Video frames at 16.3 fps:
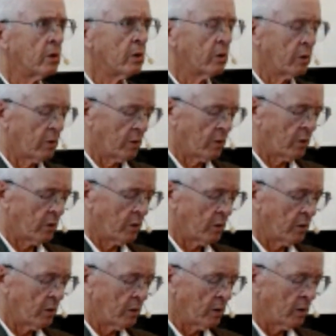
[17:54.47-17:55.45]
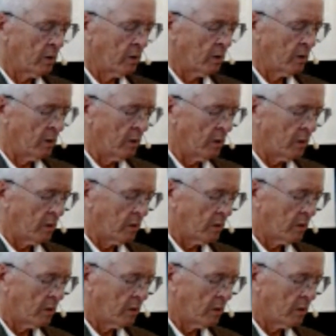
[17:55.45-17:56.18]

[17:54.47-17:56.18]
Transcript: [no speech]